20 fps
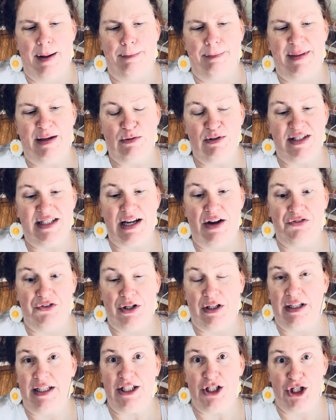It was
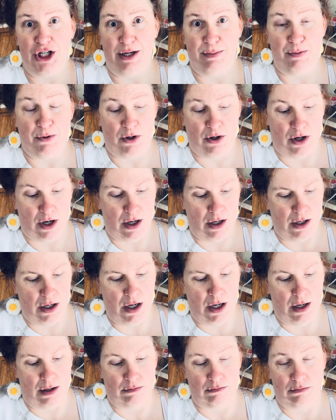definitely cheaper
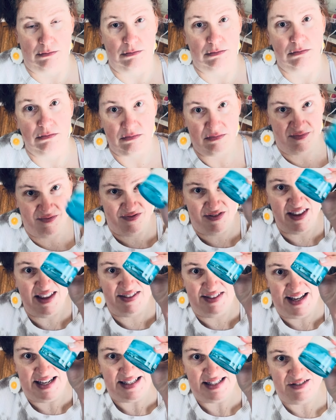than
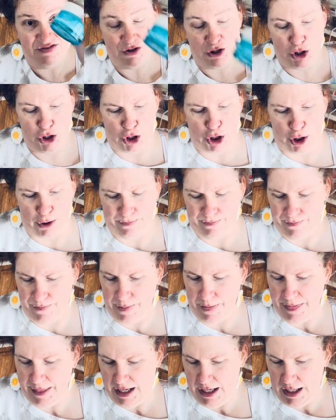this for sure.
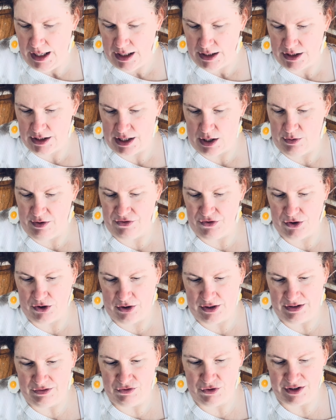So if you're
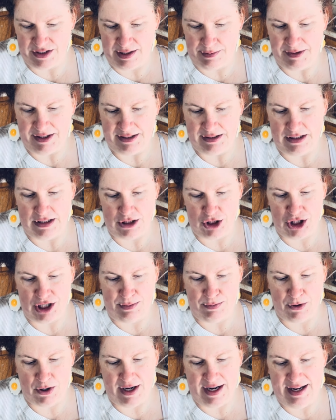looking for something a little
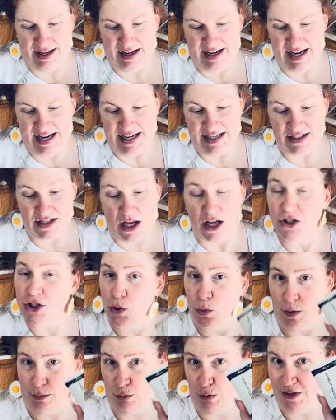cheaper, and it is also
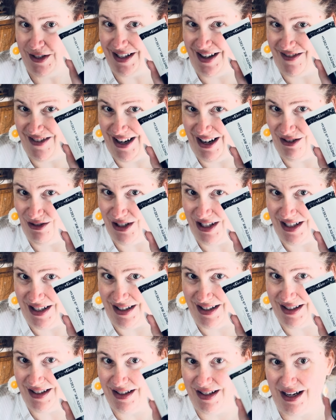1.7 ounces,
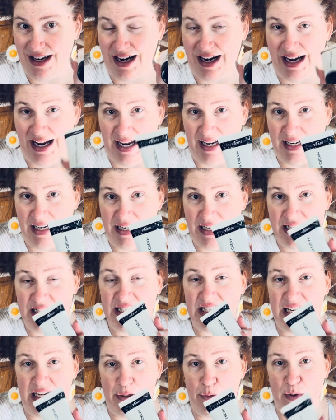and it is
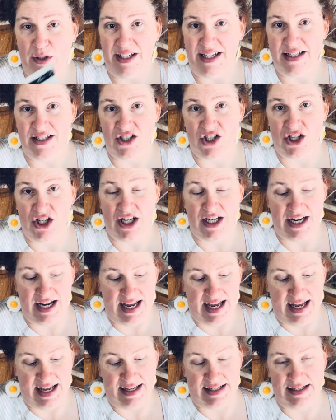equally as good
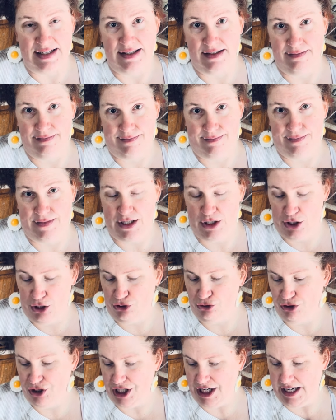as the
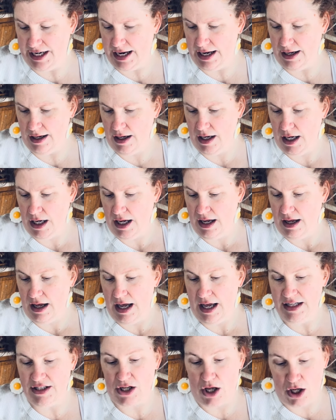Neutrogena.
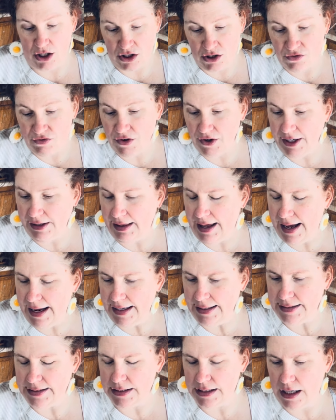It's also very
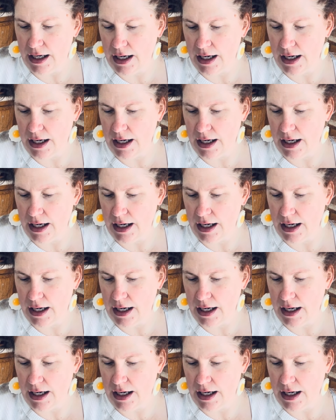light.